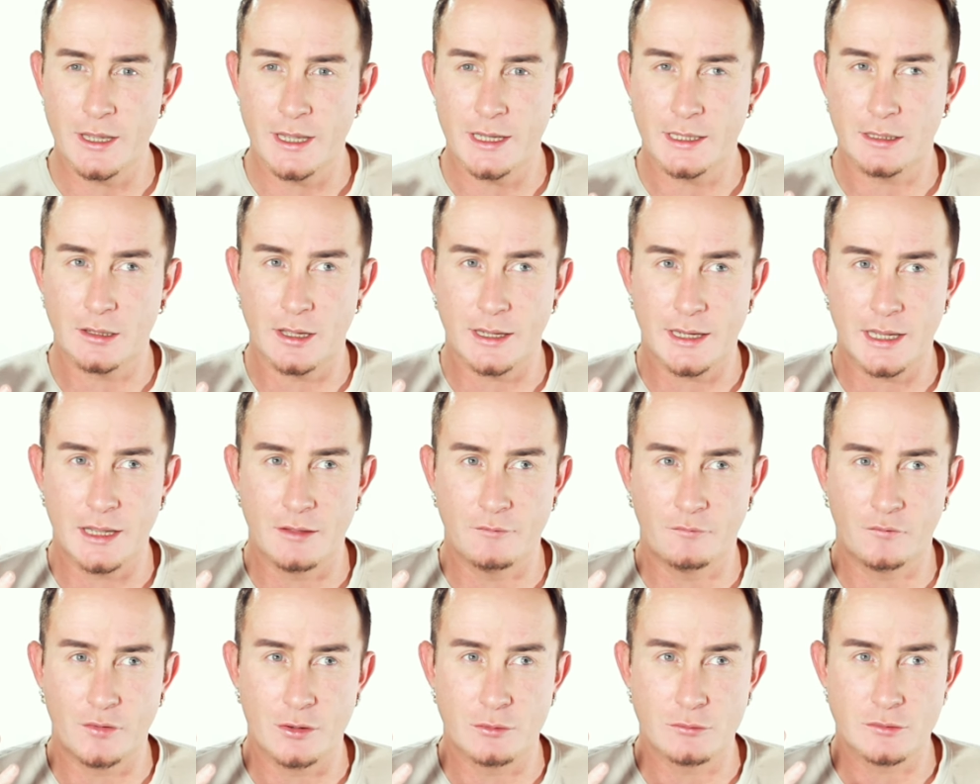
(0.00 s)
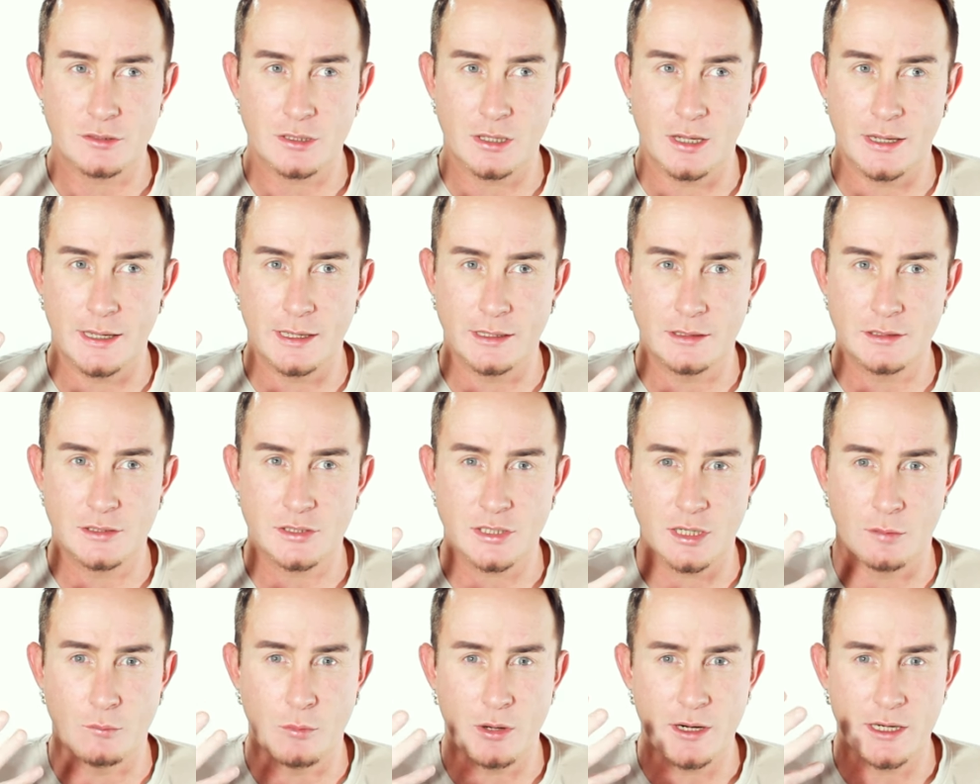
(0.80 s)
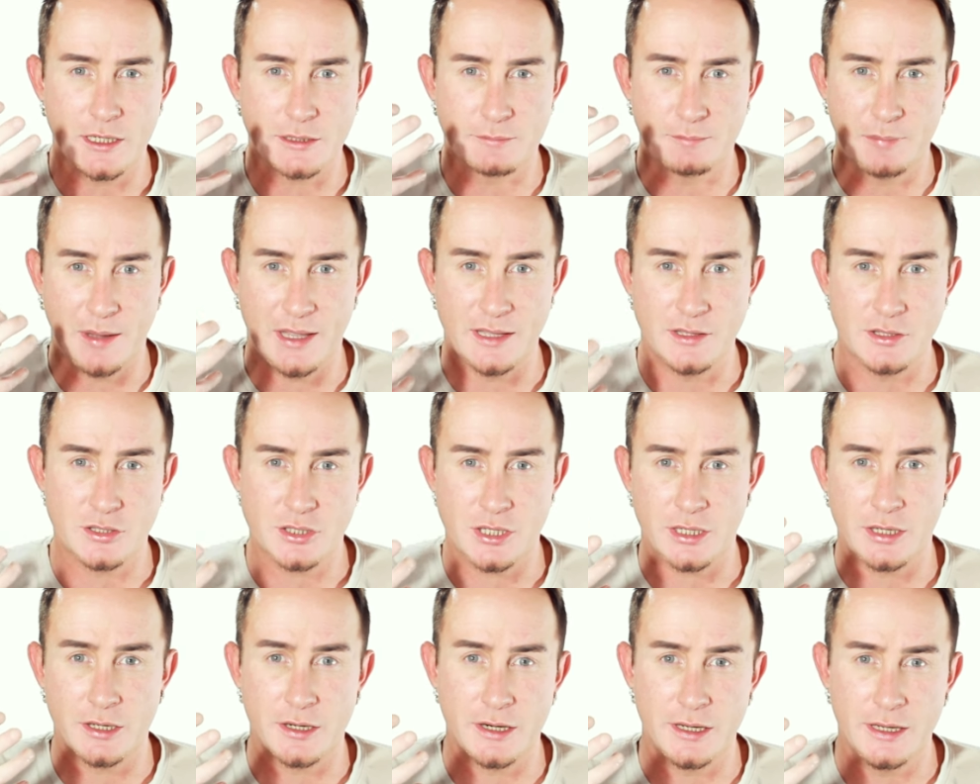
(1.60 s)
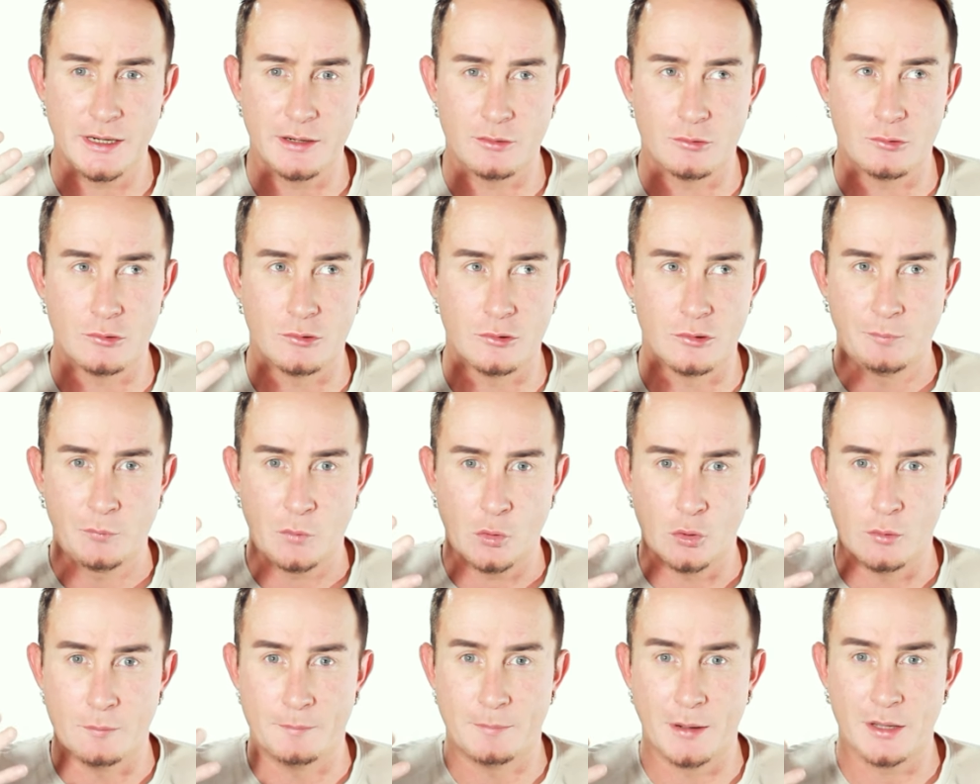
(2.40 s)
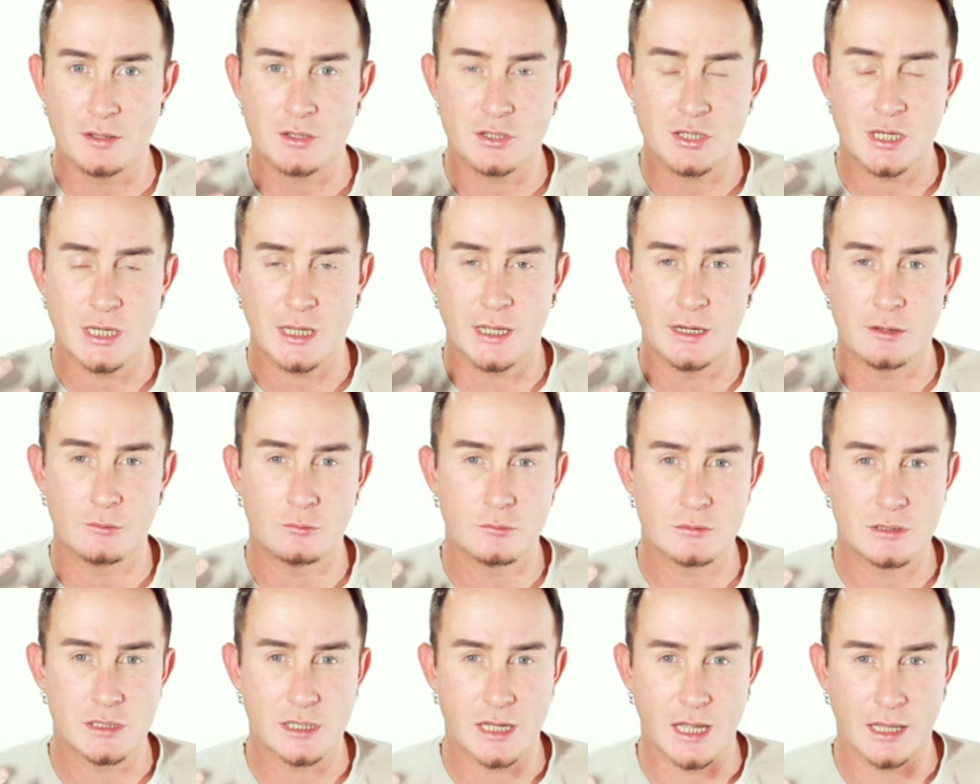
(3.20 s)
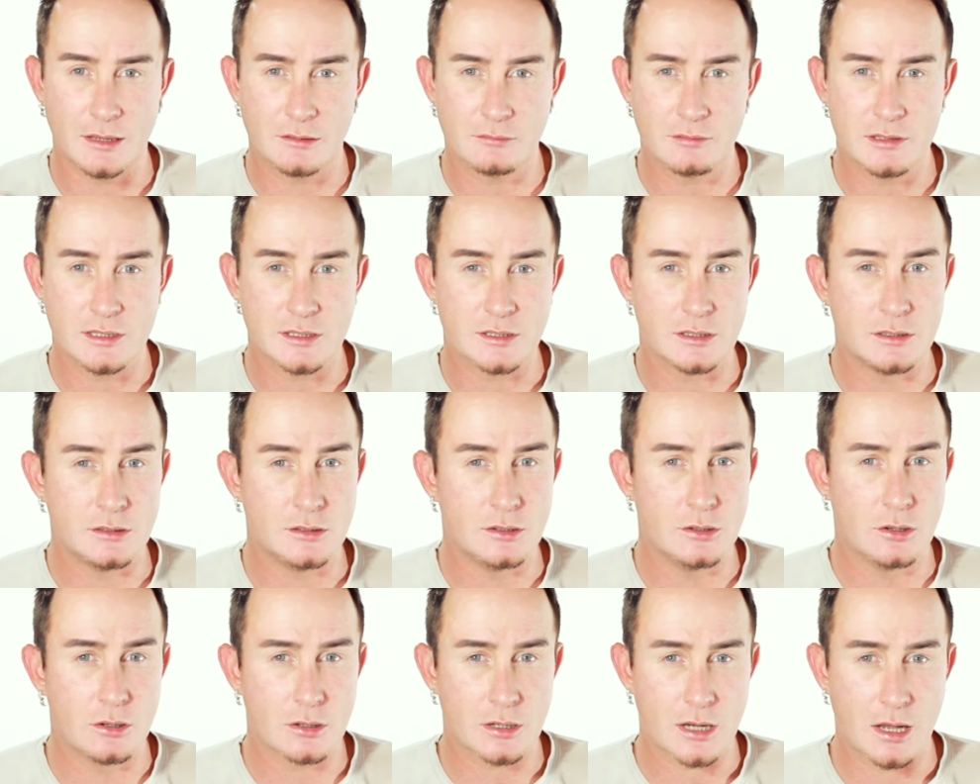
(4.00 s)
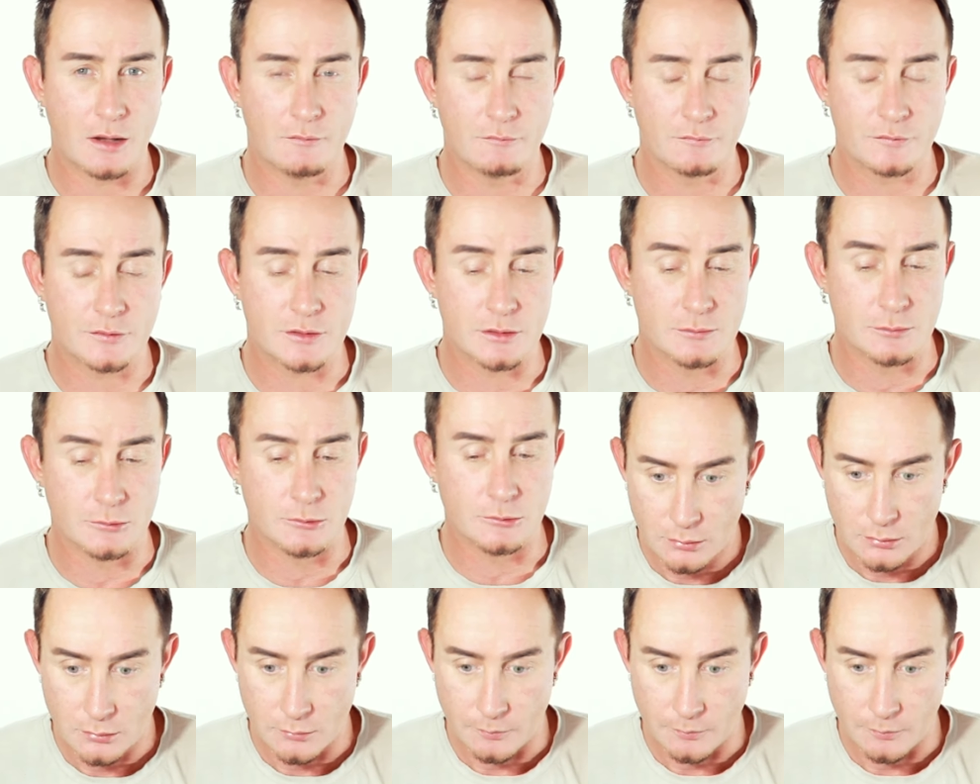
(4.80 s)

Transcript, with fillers: Like it feels like someone is pinching at it or, or bunching it all together. It's not comfortable.